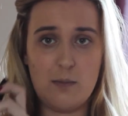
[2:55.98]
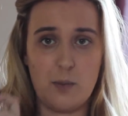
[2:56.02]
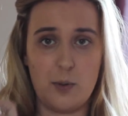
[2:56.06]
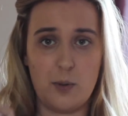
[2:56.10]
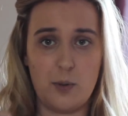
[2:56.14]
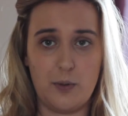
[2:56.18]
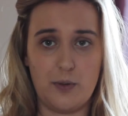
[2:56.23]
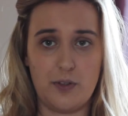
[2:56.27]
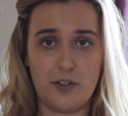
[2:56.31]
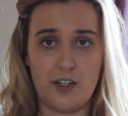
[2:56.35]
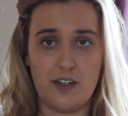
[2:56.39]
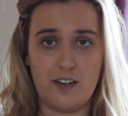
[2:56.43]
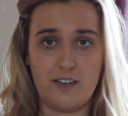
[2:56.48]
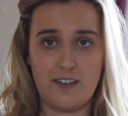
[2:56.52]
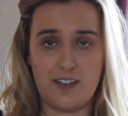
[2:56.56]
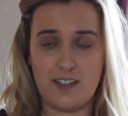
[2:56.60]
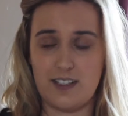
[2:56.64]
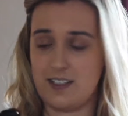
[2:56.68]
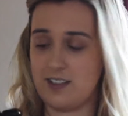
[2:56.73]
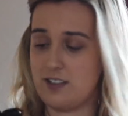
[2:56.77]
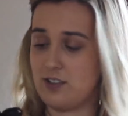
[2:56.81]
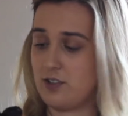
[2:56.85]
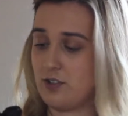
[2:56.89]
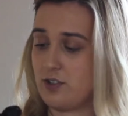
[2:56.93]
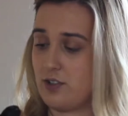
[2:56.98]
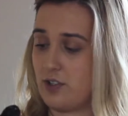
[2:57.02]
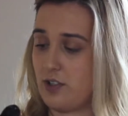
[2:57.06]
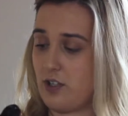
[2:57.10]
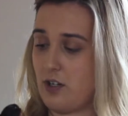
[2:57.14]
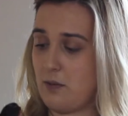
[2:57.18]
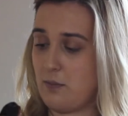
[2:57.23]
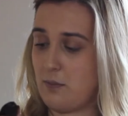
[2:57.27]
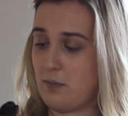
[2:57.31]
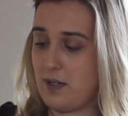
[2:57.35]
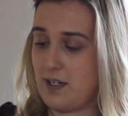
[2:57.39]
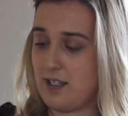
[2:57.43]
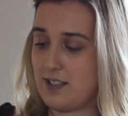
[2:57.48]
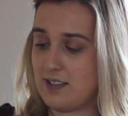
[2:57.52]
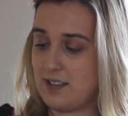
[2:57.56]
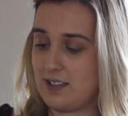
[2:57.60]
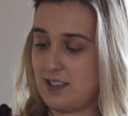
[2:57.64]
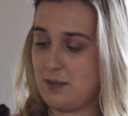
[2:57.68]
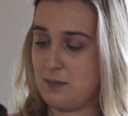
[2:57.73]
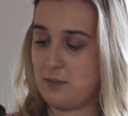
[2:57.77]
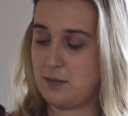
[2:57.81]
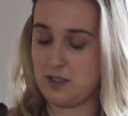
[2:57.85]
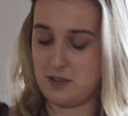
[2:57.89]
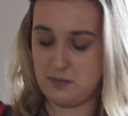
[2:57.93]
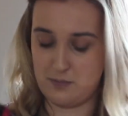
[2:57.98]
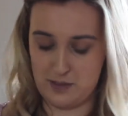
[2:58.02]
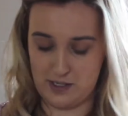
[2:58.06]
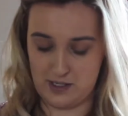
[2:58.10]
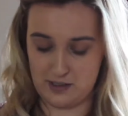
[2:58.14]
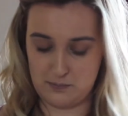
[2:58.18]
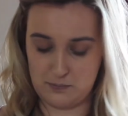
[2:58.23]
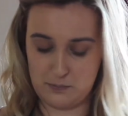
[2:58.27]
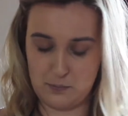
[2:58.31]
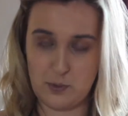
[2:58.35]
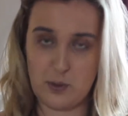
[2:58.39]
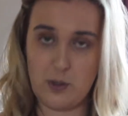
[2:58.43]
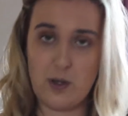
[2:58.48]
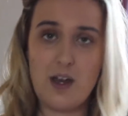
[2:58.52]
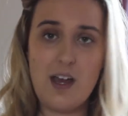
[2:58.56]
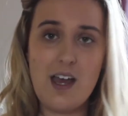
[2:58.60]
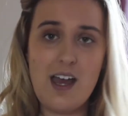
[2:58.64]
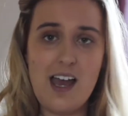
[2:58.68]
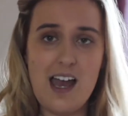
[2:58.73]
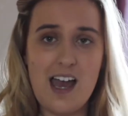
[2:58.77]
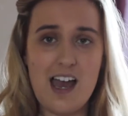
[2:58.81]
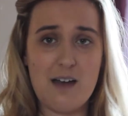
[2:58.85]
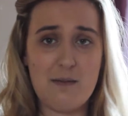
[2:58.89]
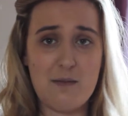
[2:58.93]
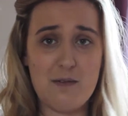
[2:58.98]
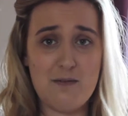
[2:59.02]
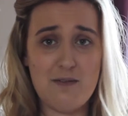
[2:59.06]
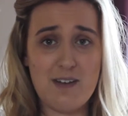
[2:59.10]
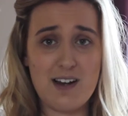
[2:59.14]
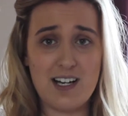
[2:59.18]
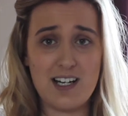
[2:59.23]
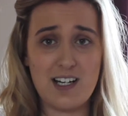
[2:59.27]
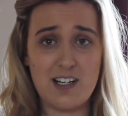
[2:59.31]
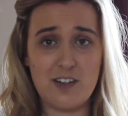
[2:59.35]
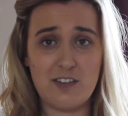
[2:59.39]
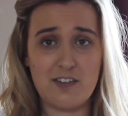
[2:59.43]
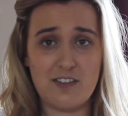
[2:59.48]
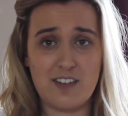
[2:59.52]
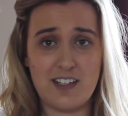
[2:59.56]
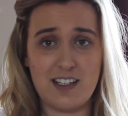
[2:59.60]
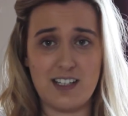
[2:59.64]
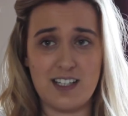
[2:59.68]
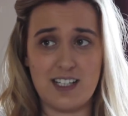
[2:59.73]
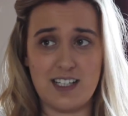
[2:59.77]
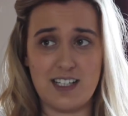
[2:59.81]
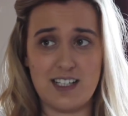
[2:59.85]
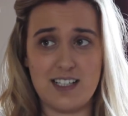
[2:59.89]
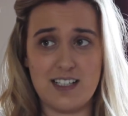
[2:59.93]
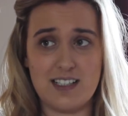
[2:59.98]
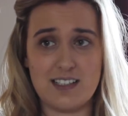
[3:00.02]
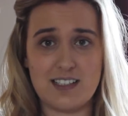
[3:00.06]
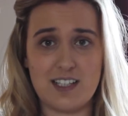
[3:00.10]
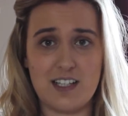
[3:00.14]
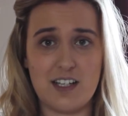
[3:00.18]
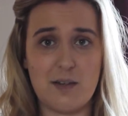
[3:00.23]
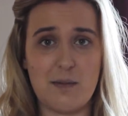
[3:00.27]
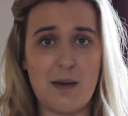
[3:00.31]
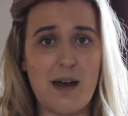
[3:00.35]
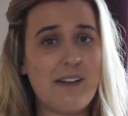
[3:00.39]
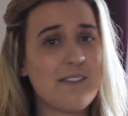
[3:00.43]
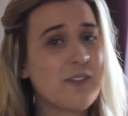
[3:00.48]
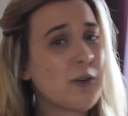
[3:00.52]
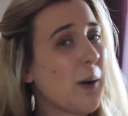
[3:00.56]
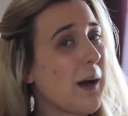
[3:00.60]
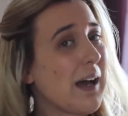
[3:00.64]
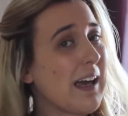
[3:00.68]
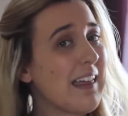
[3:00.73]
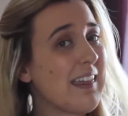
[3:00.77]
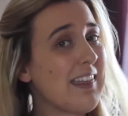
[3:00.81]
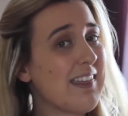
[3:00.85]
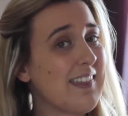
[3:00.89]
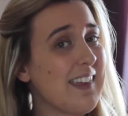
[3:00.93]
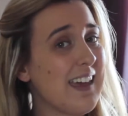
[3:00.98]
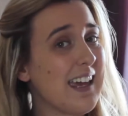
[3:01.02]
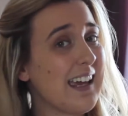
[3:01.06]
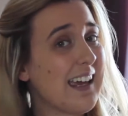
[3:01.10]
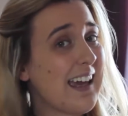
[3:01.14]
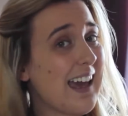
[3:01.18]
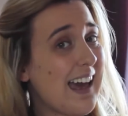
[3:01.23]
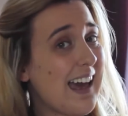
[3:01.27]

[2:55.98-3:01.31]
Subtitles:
pulls off and it's just a compact to keep in your bag. But I've been really loving these. I have quite thick